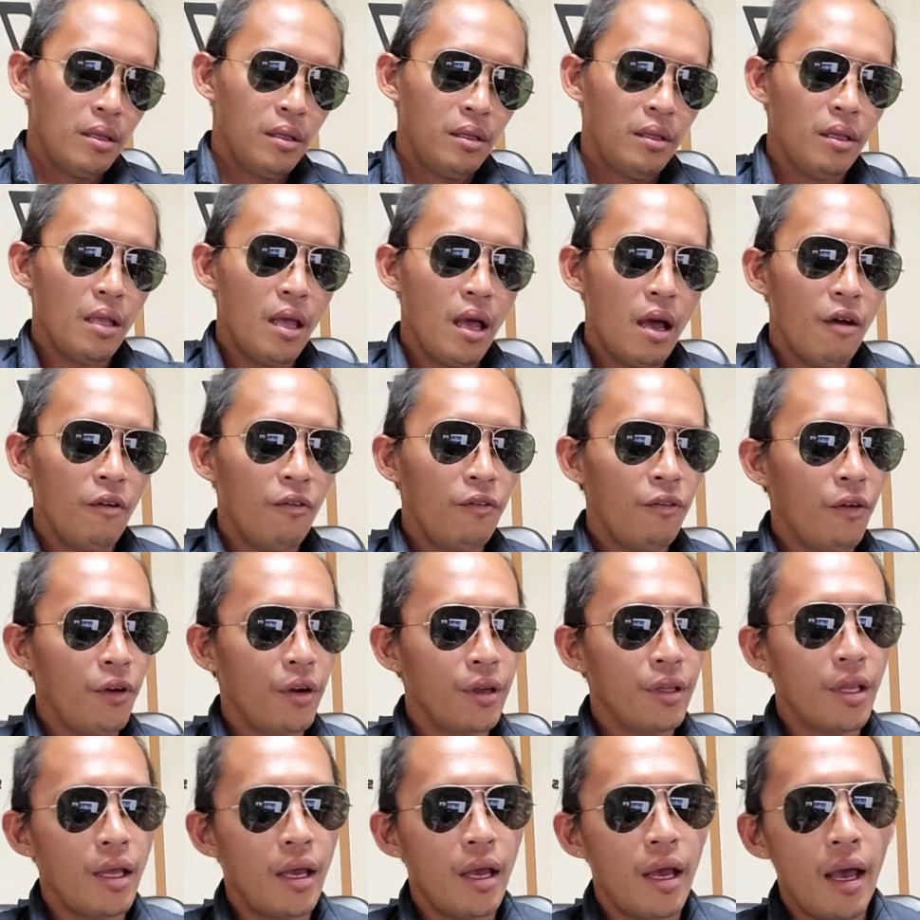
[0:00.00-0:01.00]
Now for
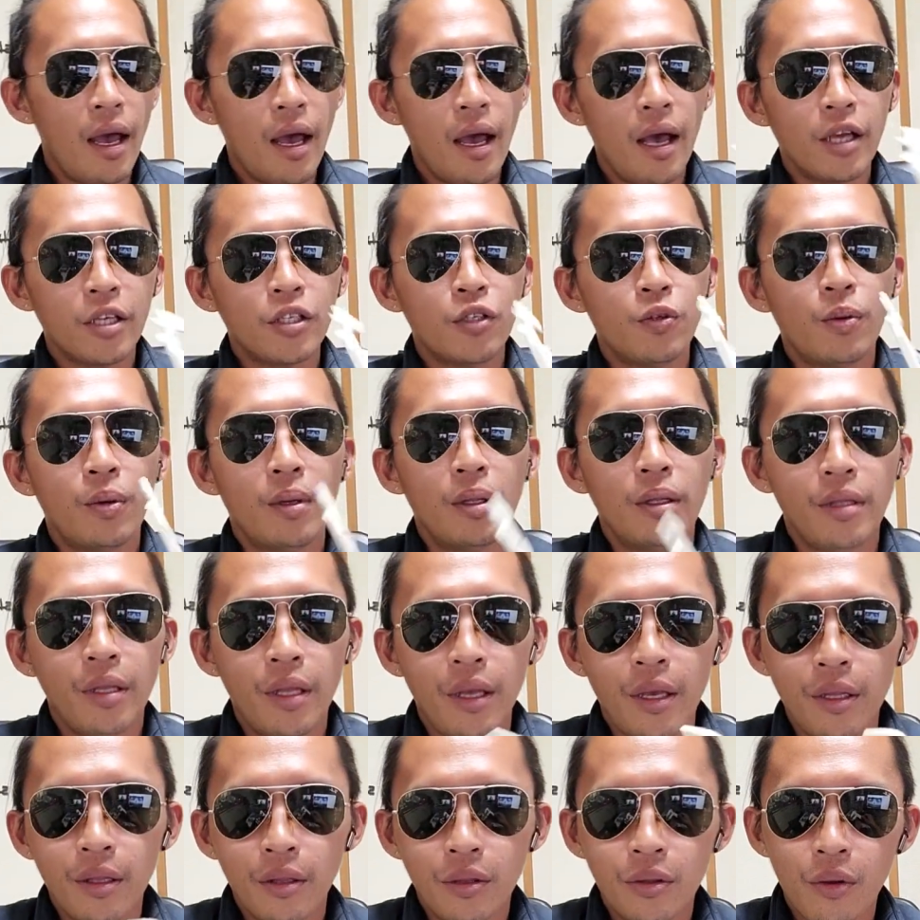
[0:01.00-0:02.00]
the actual
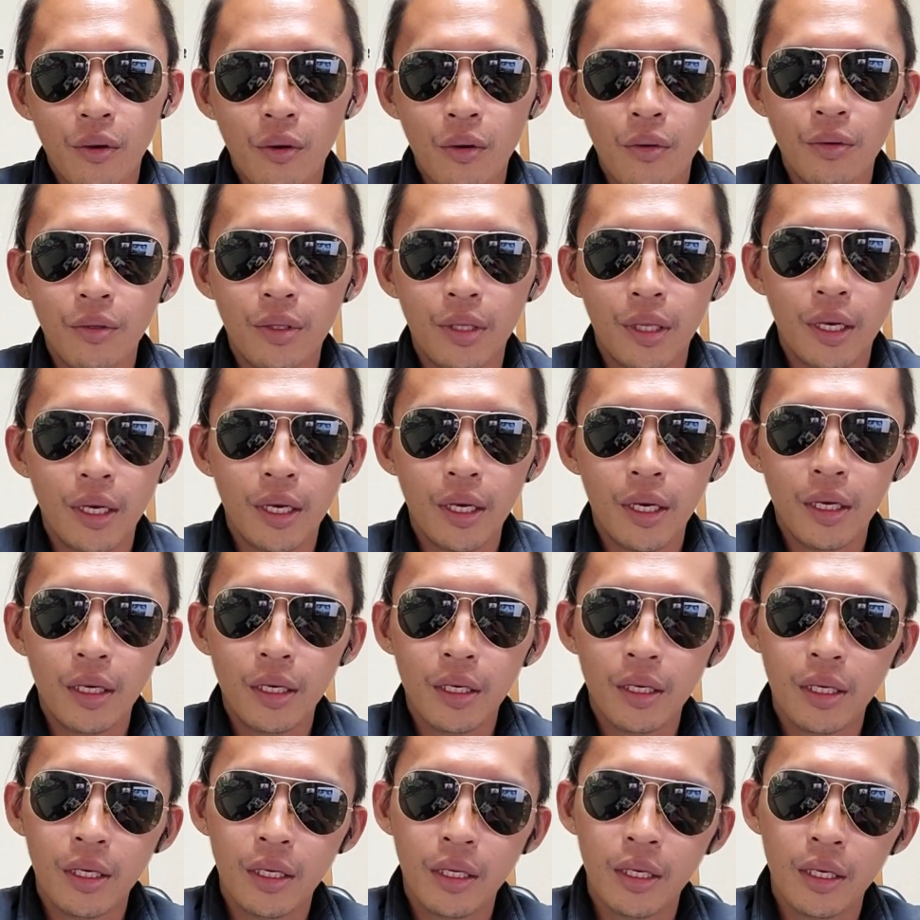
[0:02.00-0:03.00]
Daytona,
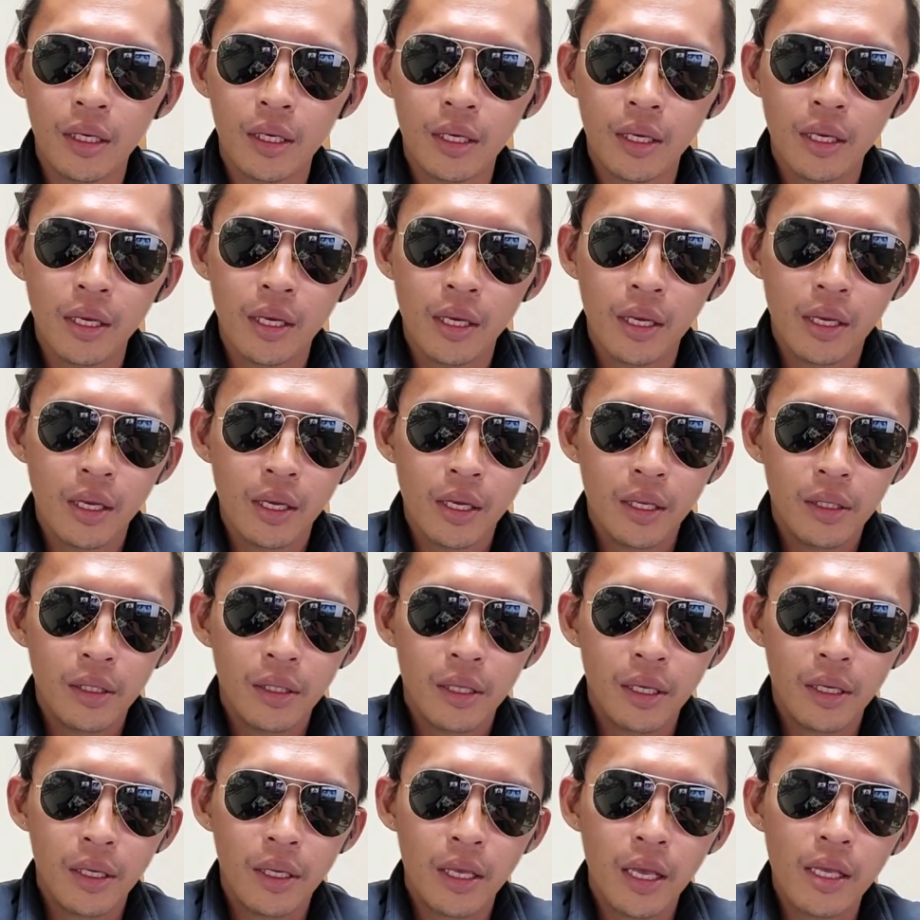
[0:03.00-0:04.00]

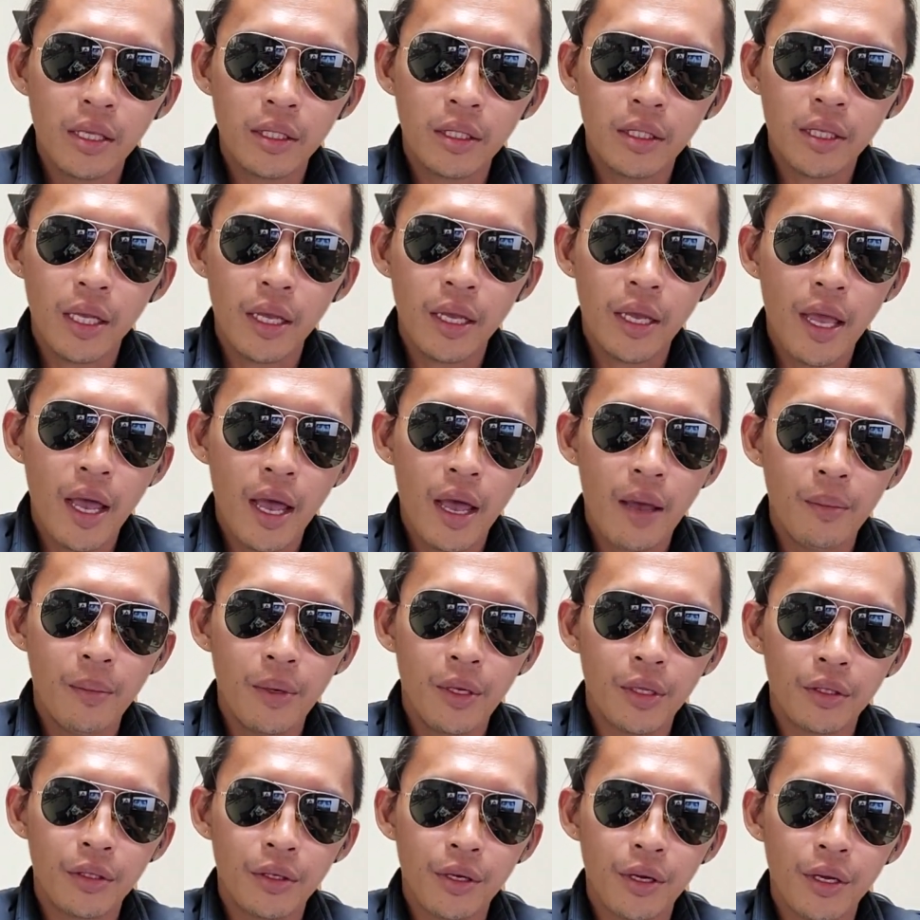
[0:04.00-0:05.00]
the case
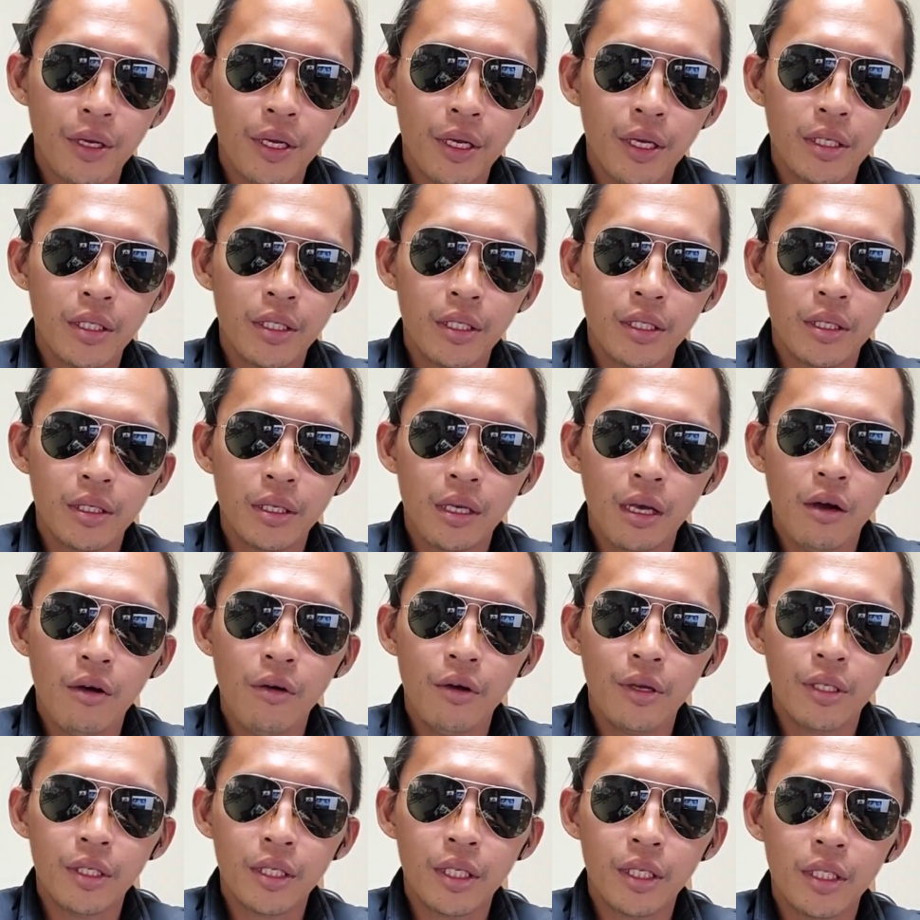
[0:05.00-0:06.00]
diameter is,
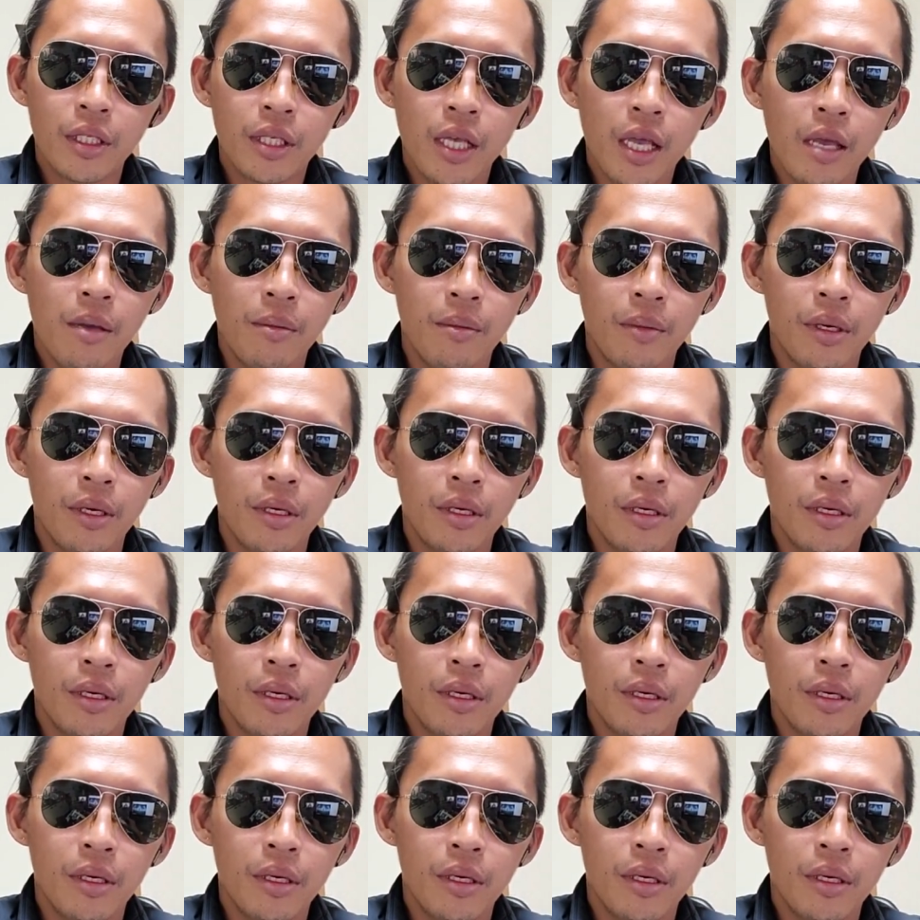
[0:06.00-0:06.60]
it's the same.